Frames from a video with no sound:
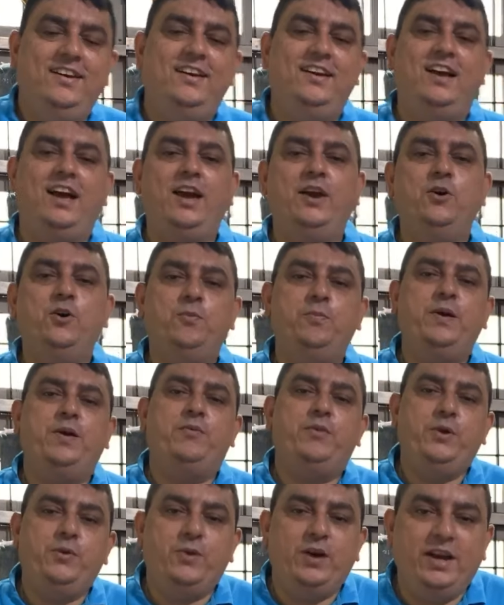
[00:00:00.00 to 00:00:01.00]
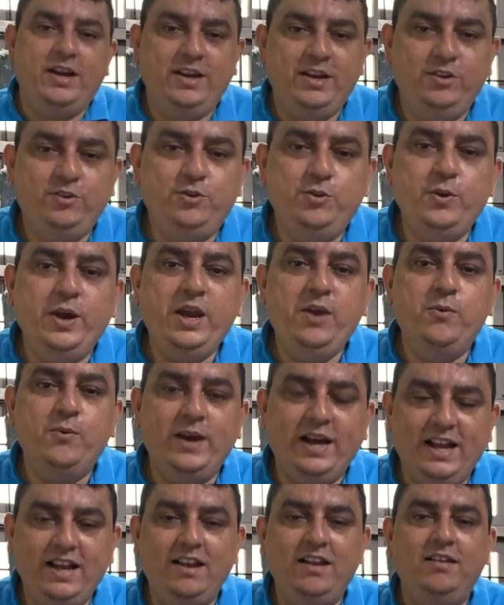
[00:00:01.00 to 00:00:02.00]
I hope everyone is doing
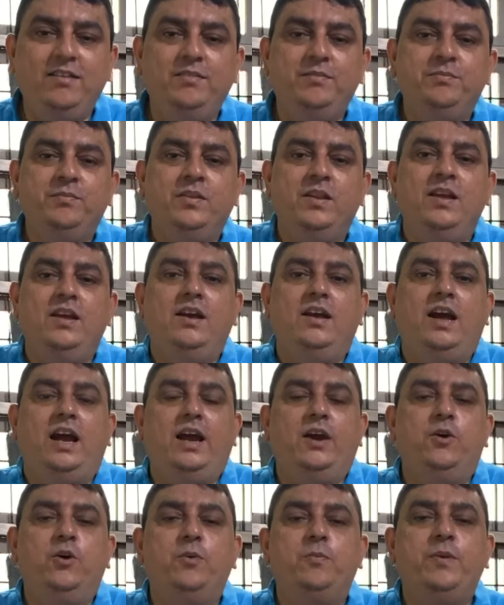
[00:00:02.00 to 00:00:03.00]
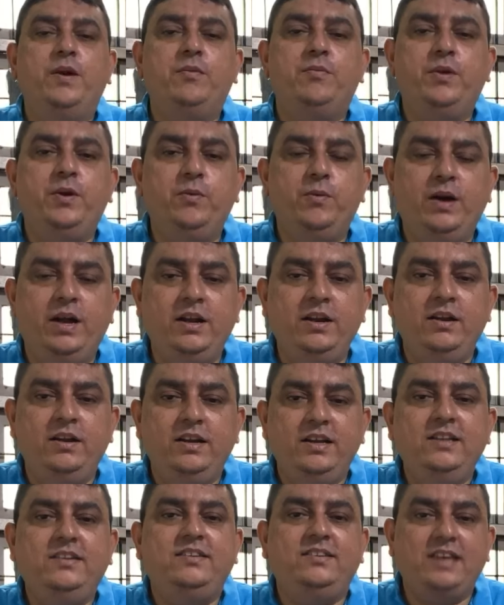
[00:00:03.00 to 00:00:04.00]
well. I hope everyone
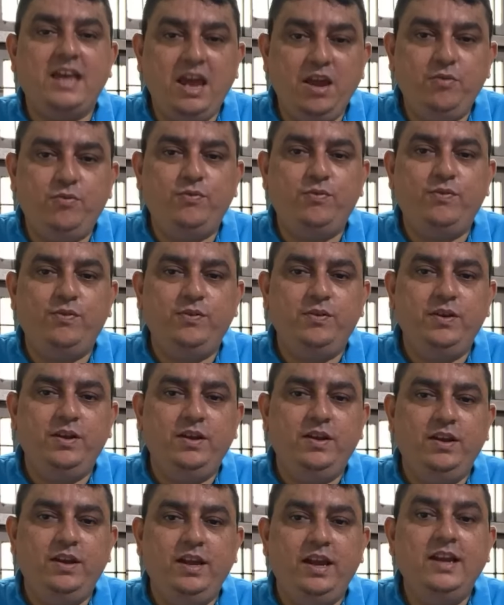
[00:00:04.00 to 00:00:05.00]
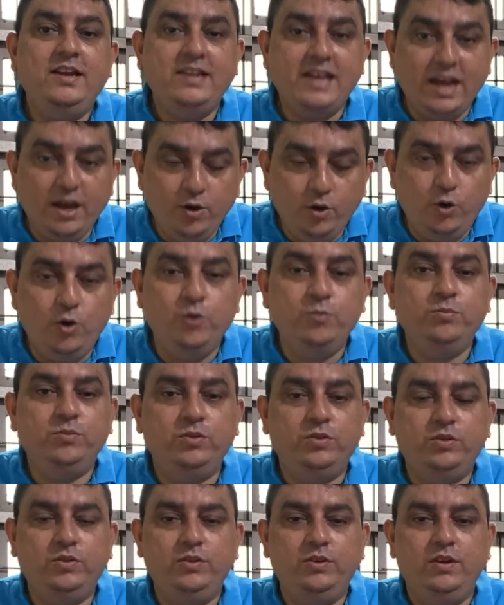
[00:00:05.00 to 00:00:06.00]
is safe in their
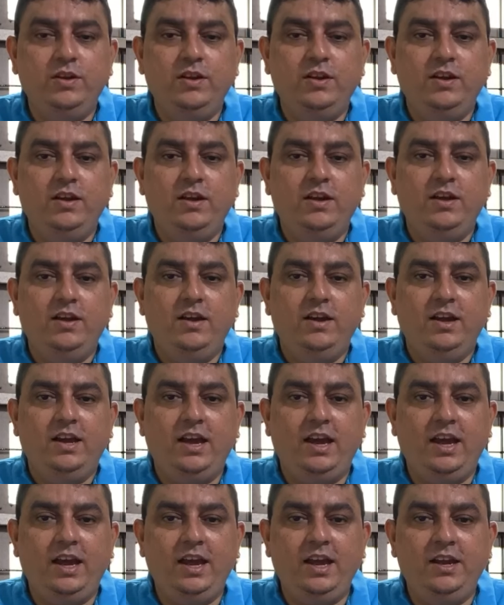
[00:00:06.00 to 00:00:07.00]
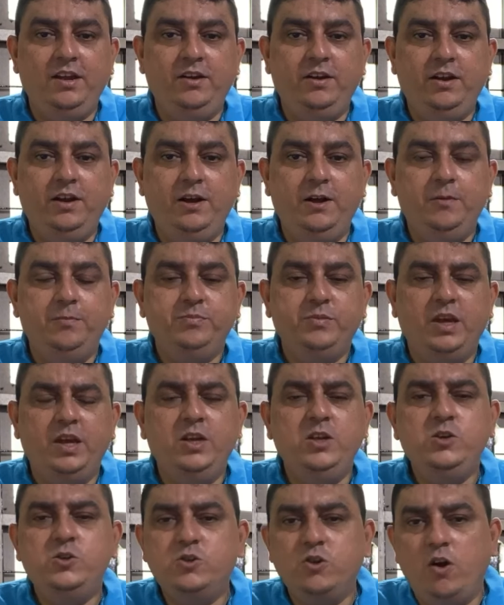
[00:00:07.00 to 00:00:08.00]
homes and uh,
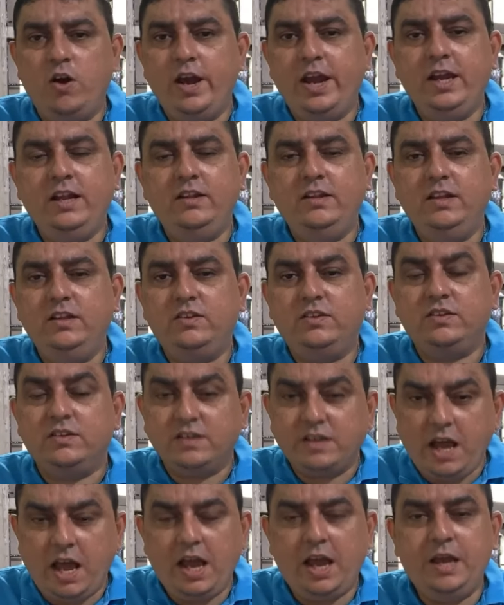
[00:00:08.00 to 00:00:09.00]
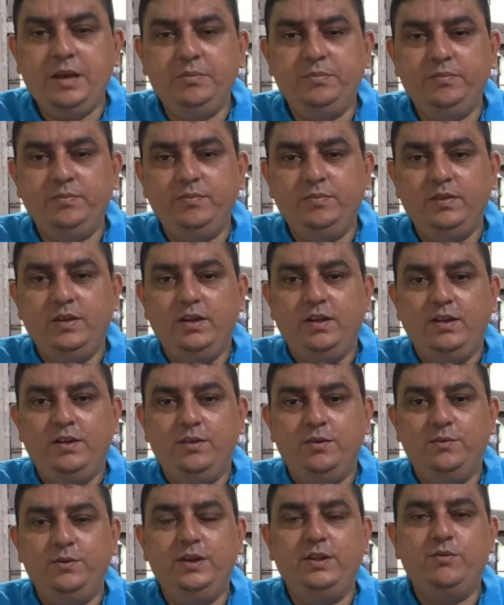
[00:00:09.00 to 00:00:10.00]
enjoying this time
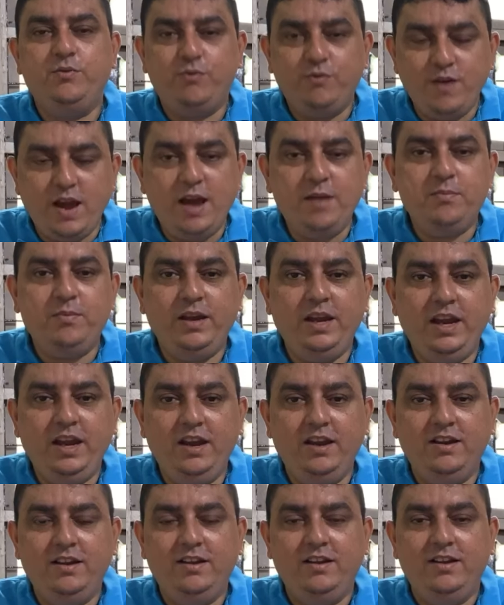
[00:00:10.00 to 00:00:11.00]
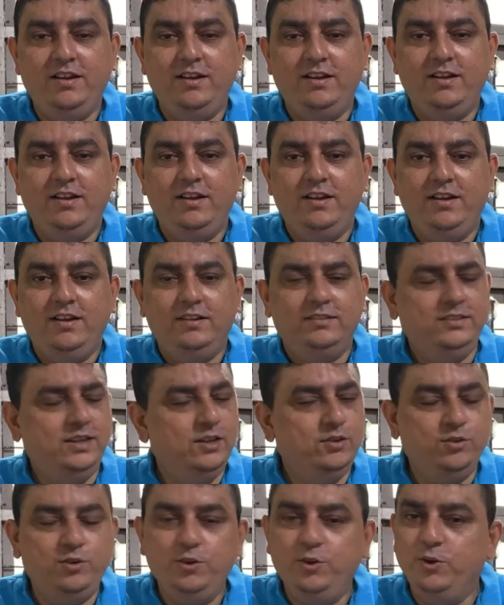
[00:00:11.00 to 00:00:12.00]
with family.
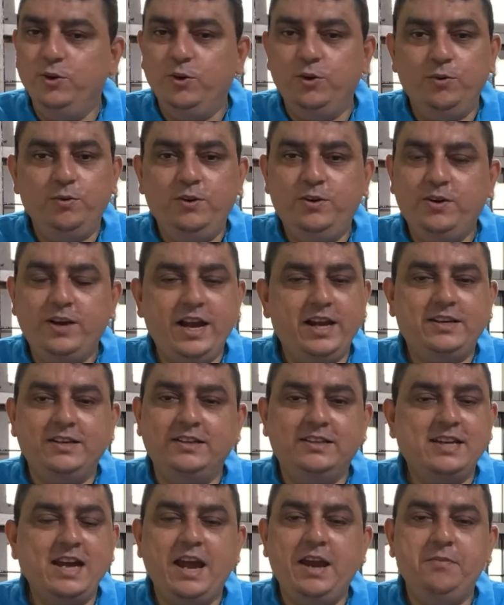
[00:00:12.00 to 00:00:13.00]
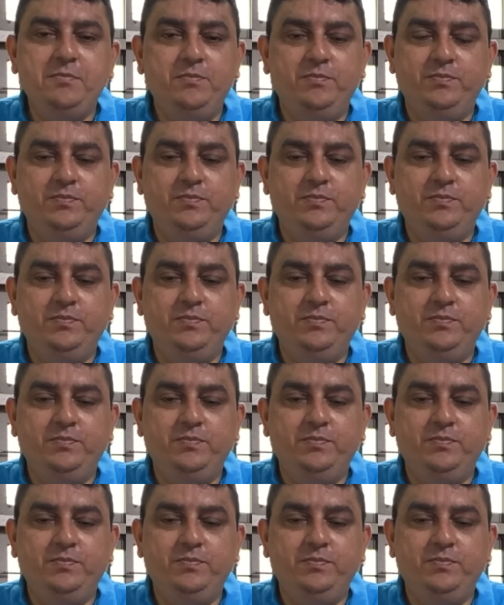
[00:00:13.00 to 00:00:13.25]
There's no greater time.